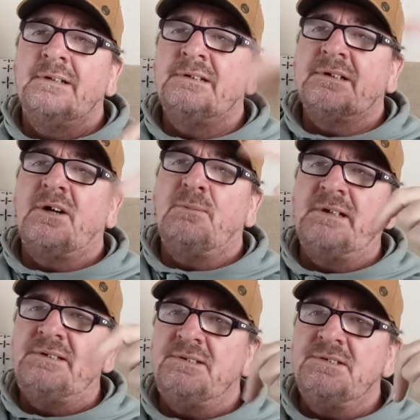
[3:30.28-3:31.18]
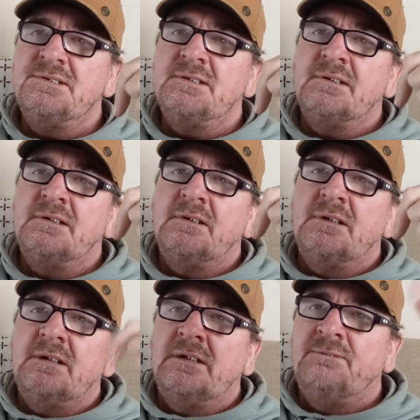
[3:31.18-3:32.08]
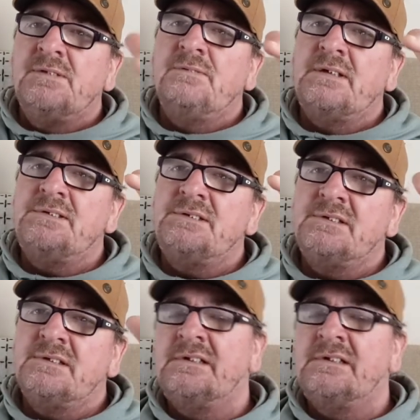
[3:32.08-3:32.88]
in the comments if you've entered.